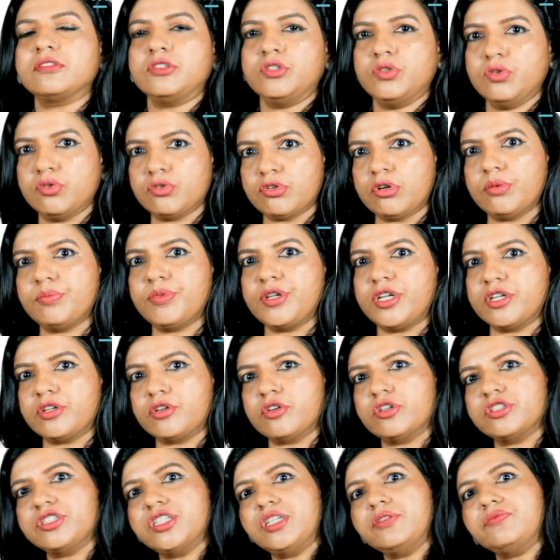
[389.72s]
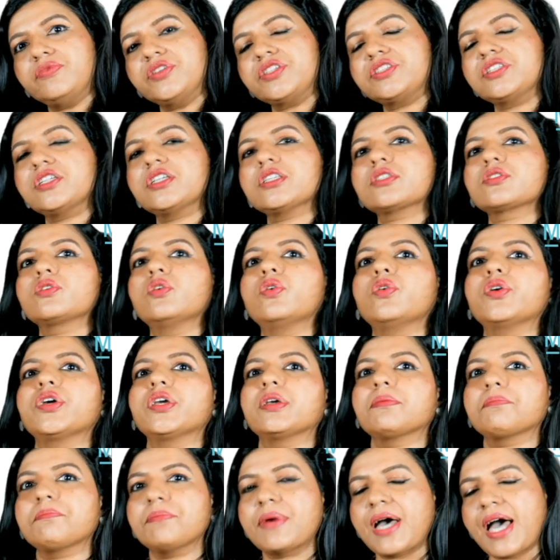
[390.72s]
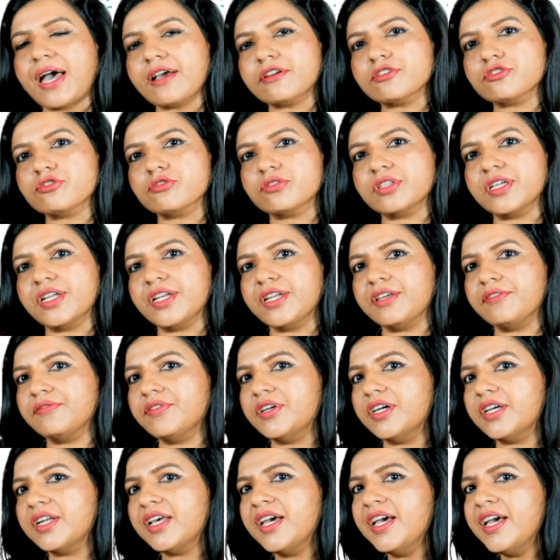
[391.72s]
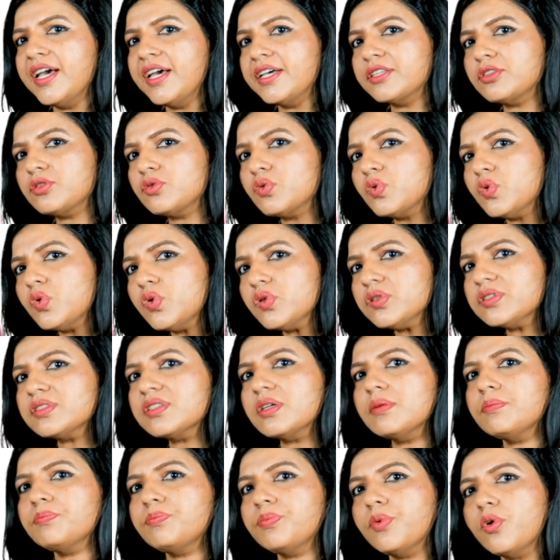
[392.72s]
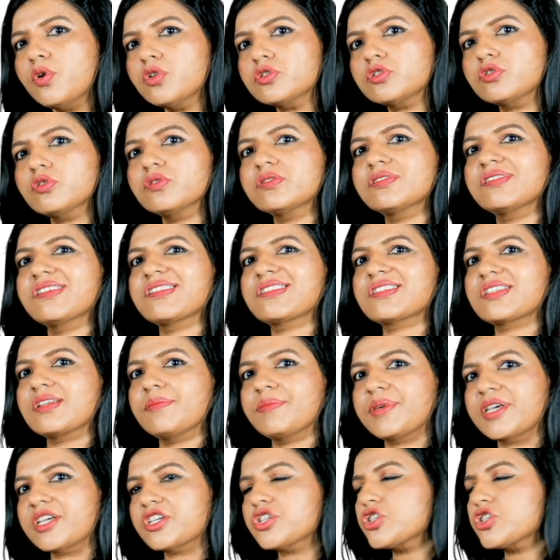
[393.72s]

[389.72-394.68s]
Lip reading: urobilinogen which is going back to the liver through some portosystemic